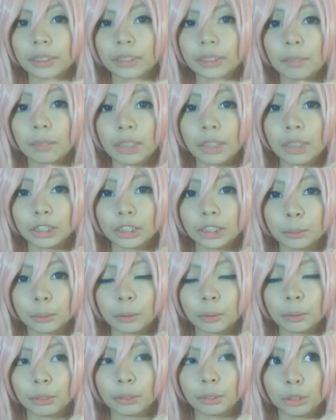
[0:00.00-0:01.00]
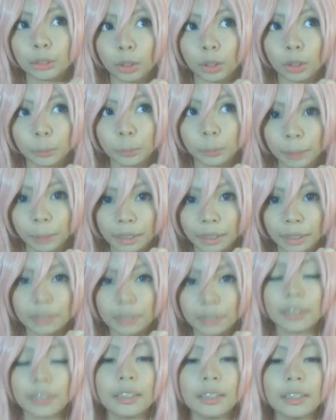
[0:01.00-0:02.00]
Time management when you cosplay.
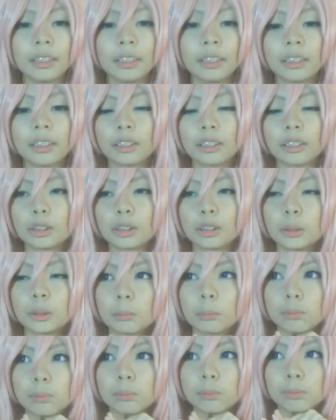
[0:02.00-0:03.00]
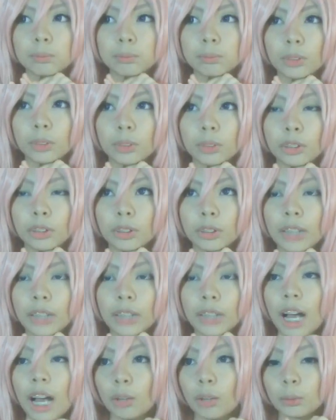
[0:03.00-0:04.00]
You learn
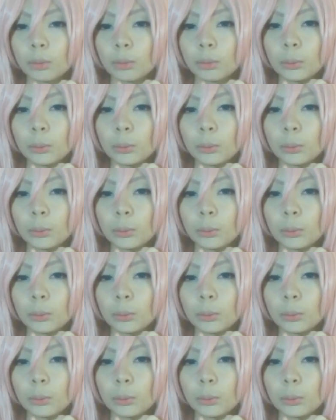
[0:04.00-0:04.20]
how